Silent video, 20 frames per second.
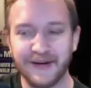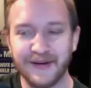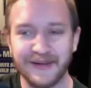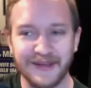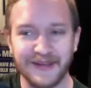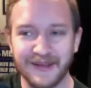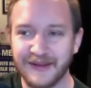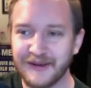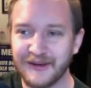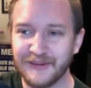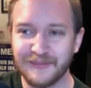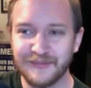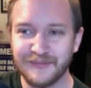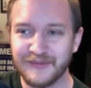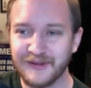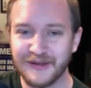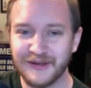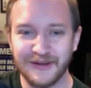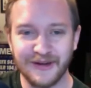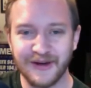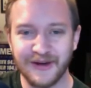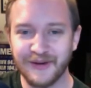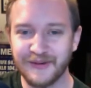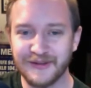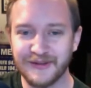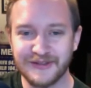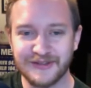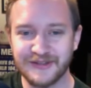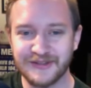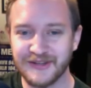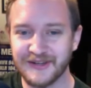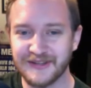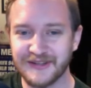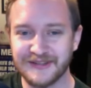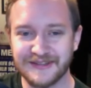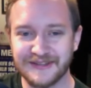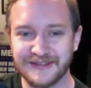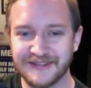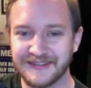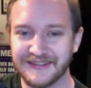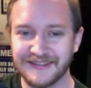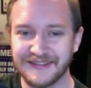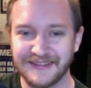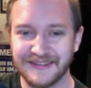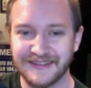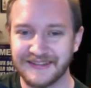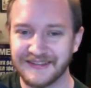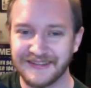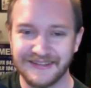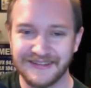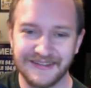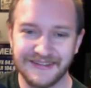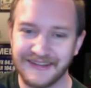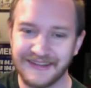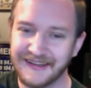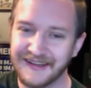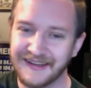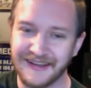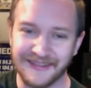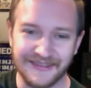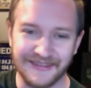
him, you know, it's just it ain't the.